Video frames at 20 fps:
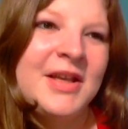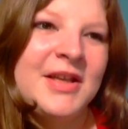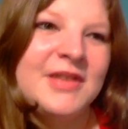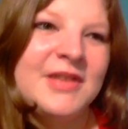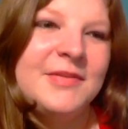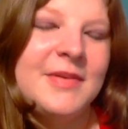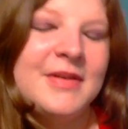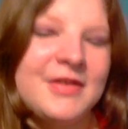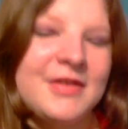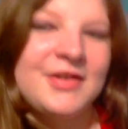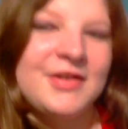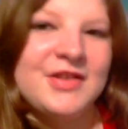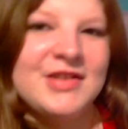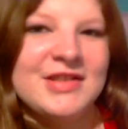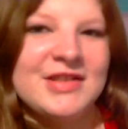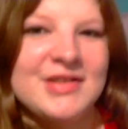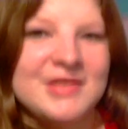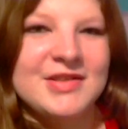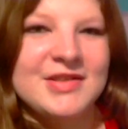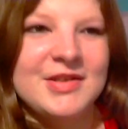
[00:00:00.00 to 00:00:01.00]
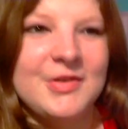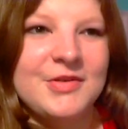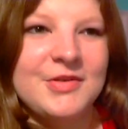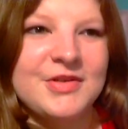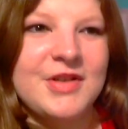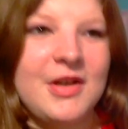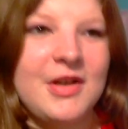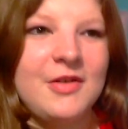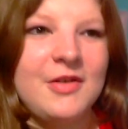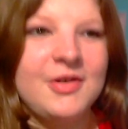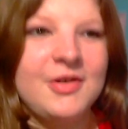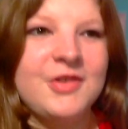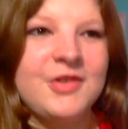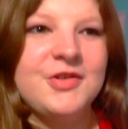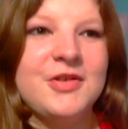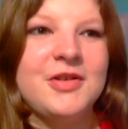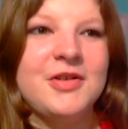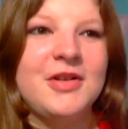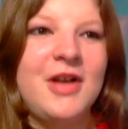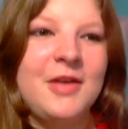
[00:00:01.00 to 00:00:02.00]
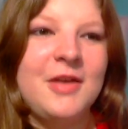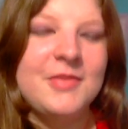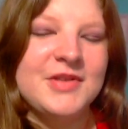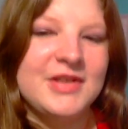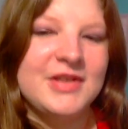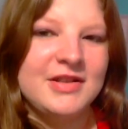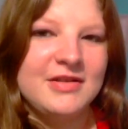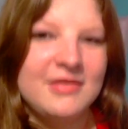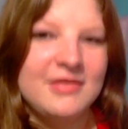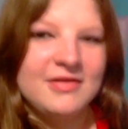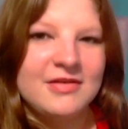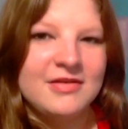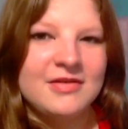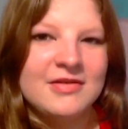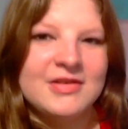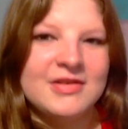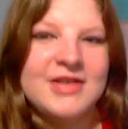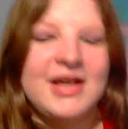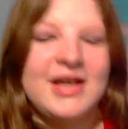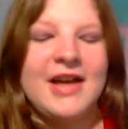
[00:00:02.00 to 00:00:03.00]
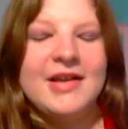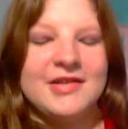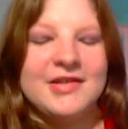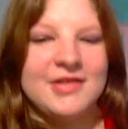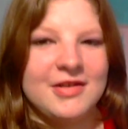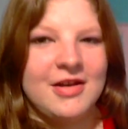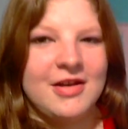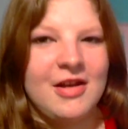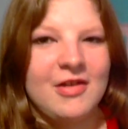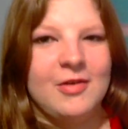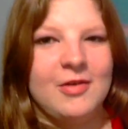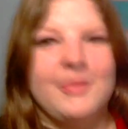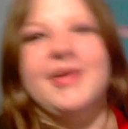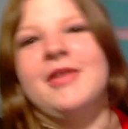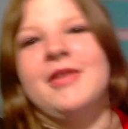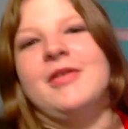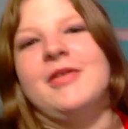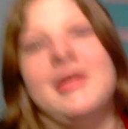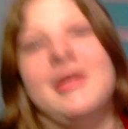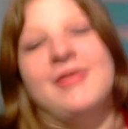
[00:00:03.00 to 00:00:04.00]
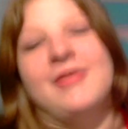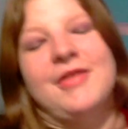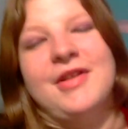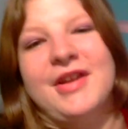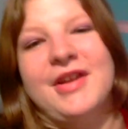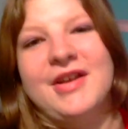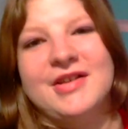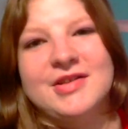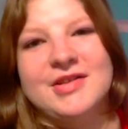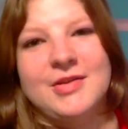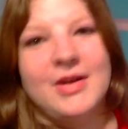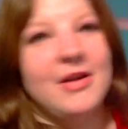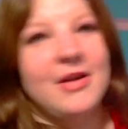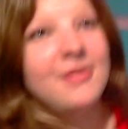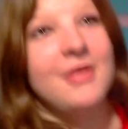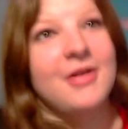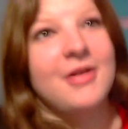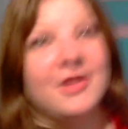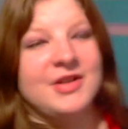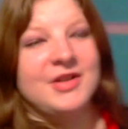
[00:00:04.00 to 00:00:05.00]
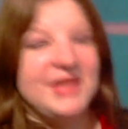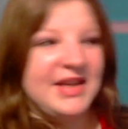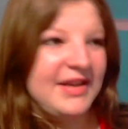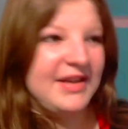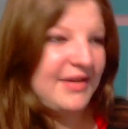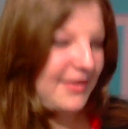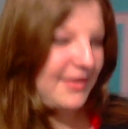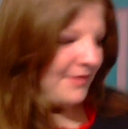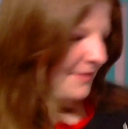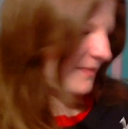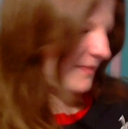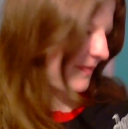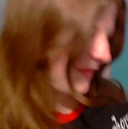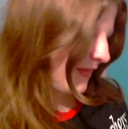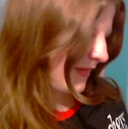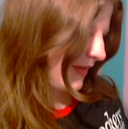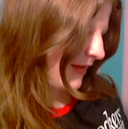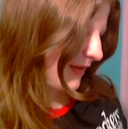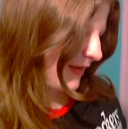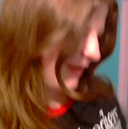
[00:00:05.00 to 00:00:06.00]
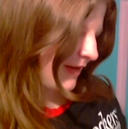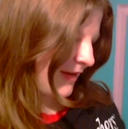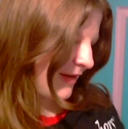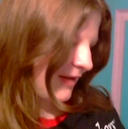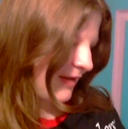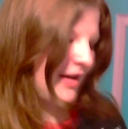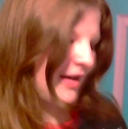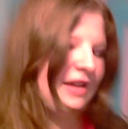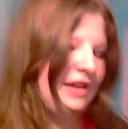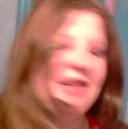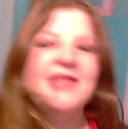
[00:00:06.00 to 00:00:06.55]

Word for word: especially since those colors are on opposite sides of the color wheel and everything, so I don't understand. I